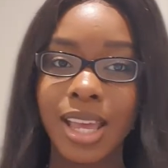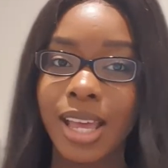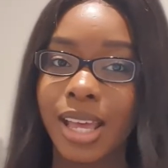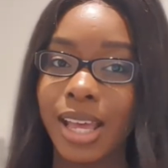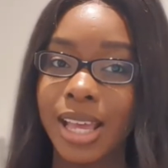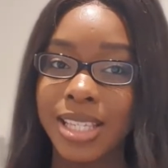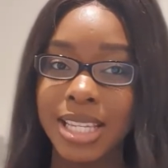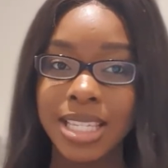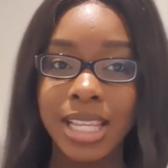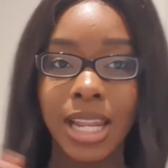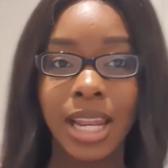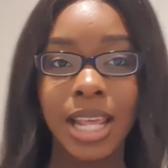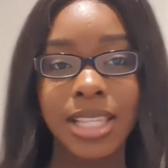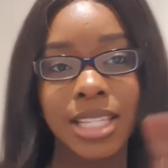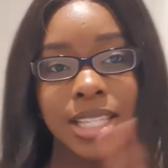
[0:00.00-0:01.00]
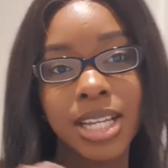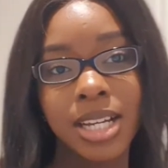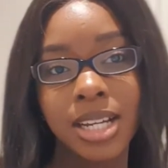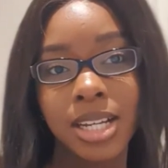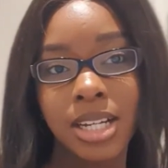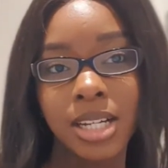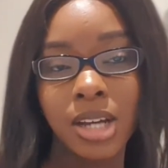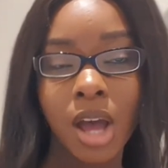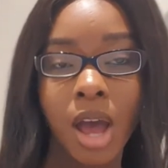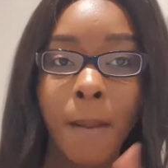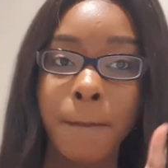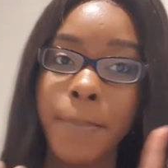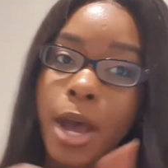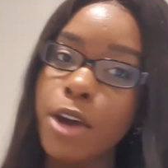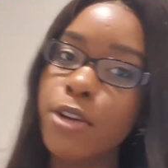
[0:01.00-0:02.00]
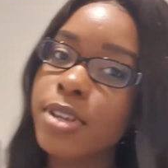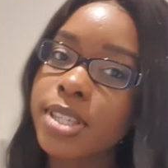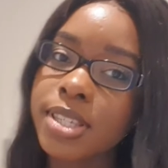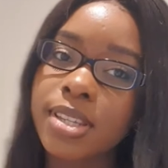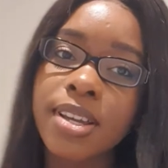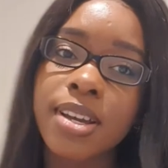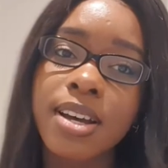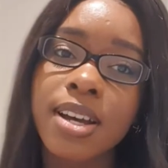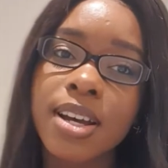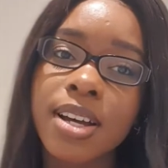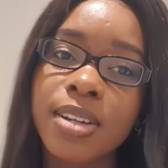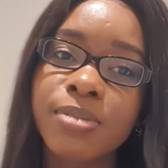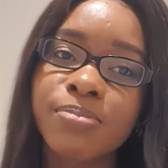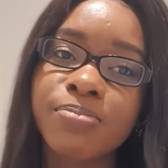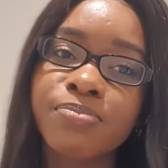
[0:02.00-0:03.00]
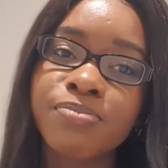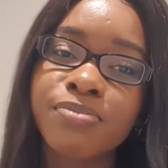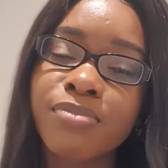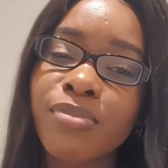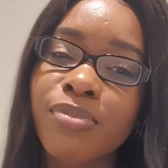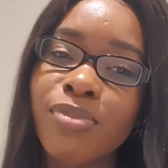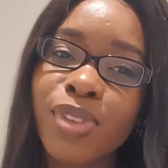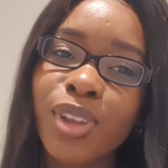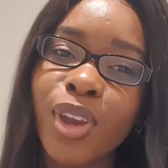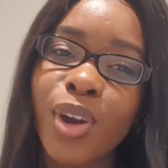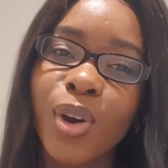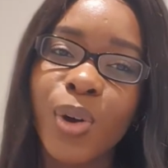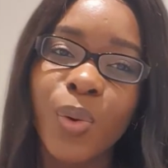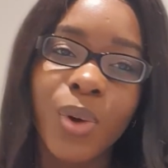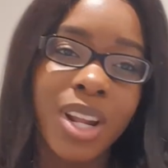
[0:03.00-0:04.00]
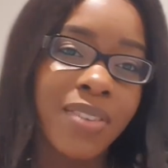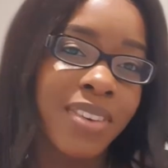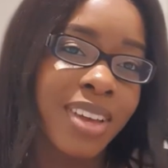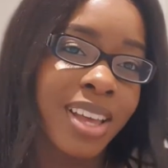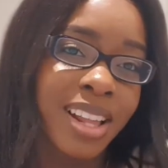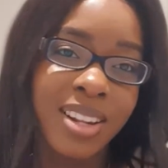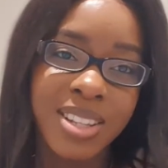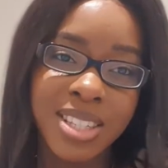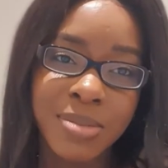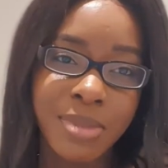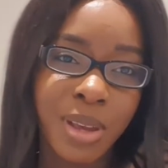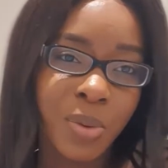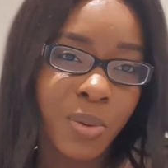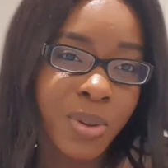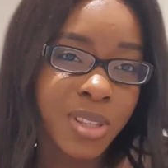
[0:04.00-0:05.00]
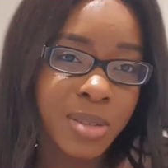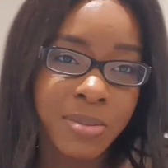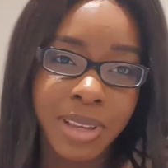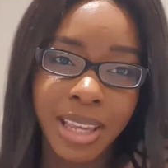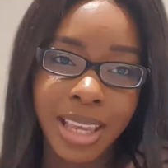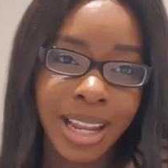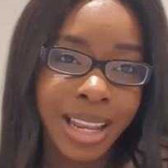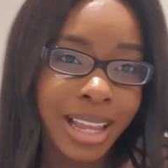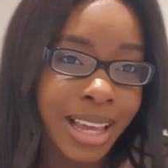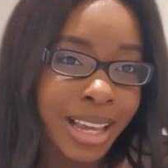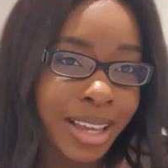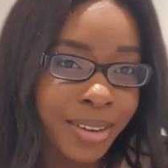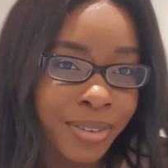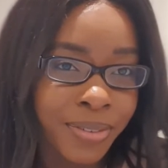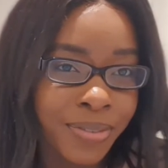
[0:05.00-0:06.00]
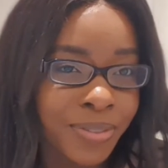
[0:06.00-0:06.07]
as a solicitor, a barrister, or whatever else you may want to be in life.